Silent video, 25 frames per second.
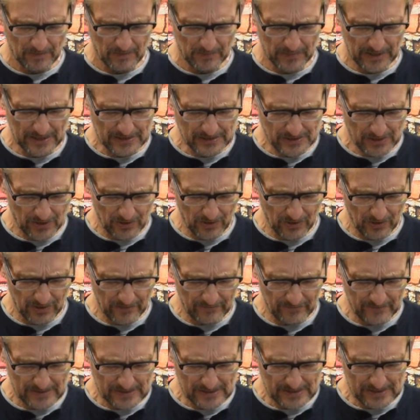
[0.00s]
Bless all
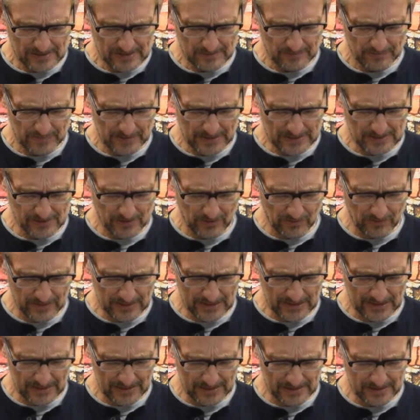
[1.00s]
of us. Bless all
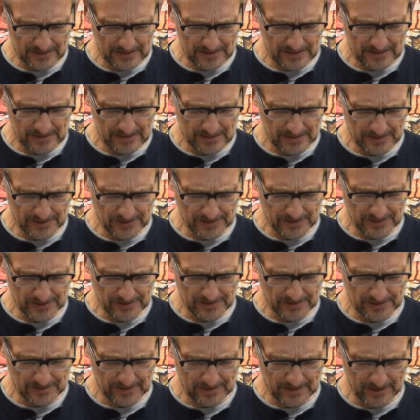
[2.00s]
the kids. In
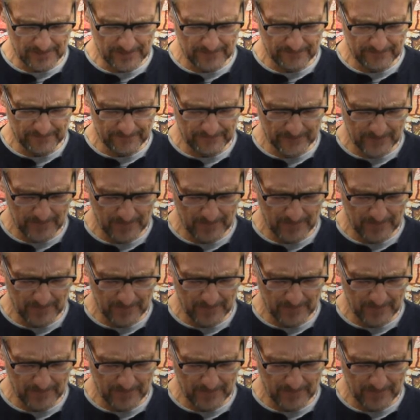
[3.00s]
Jesus' name.